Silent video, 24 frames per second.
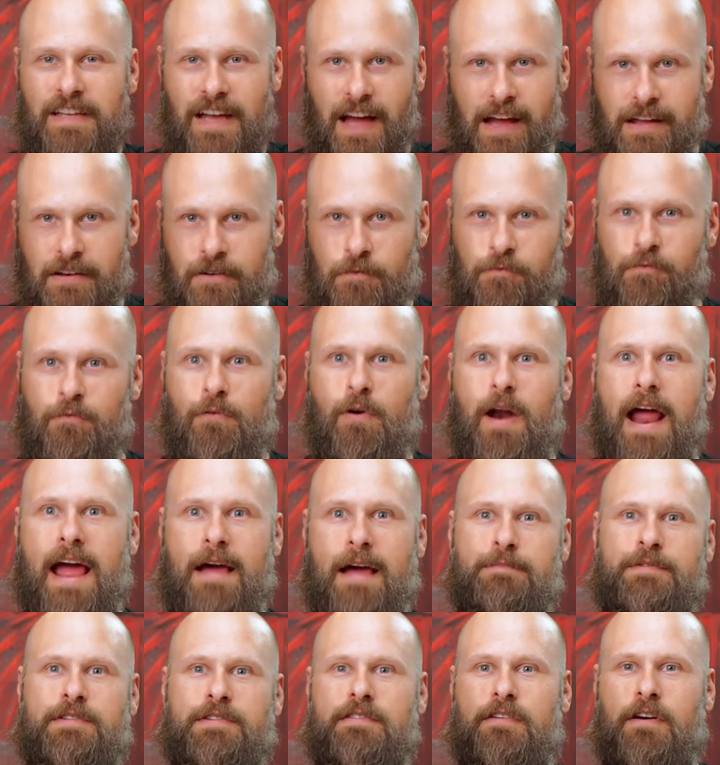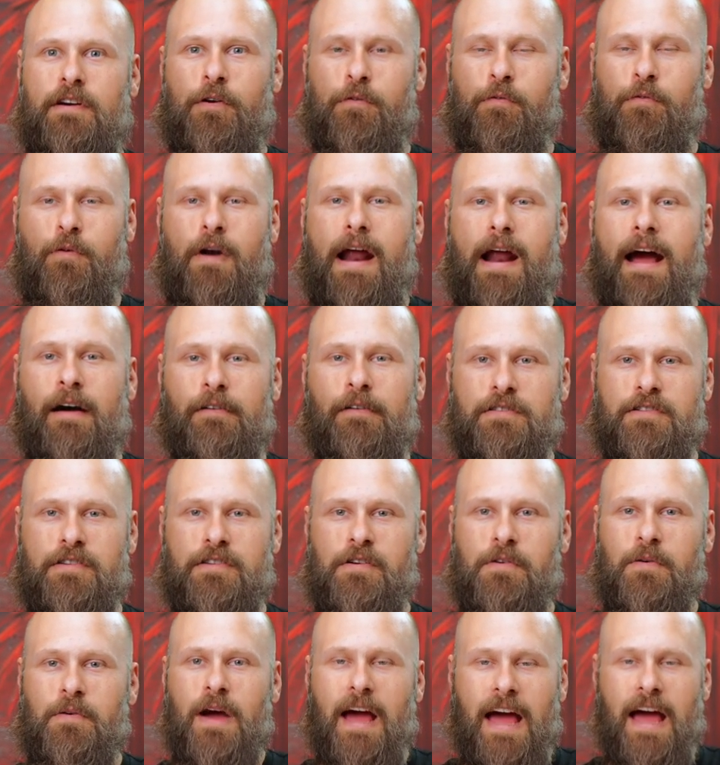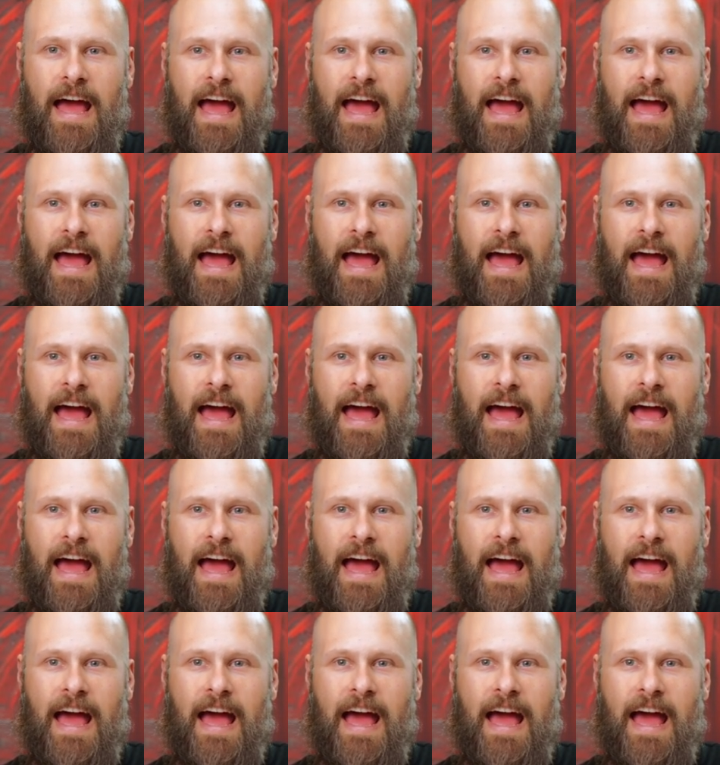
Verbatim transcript: kind of wraps around you.